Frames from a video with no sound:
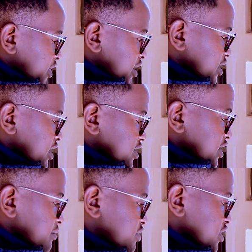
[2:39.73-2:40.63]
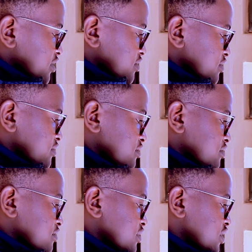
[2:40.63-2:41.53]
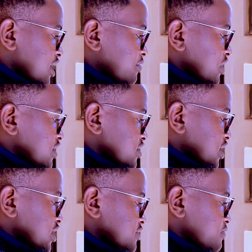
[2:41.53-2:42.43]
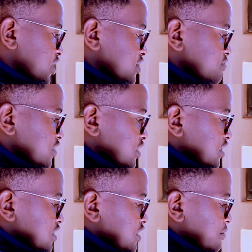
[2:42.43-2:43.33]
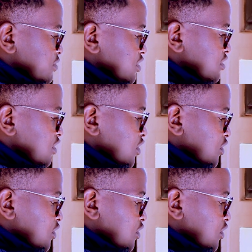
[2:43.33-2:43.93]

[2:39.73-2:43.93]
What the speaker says: being the exception, Japanese years pin being the exception,